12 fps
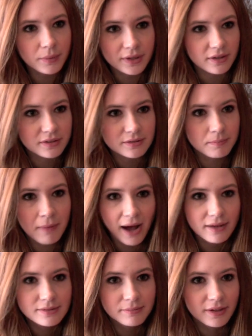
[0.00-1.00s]
because
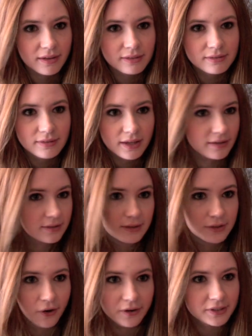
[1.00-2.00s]
Matt Smith is the
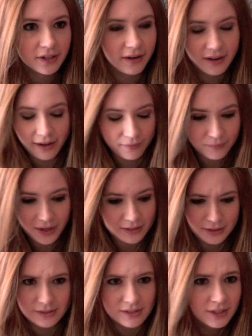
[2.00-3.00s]
Doctor, and
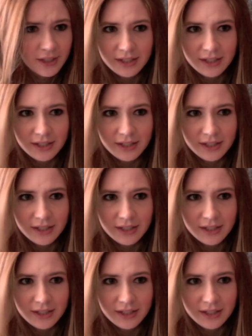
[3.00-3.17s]
he's,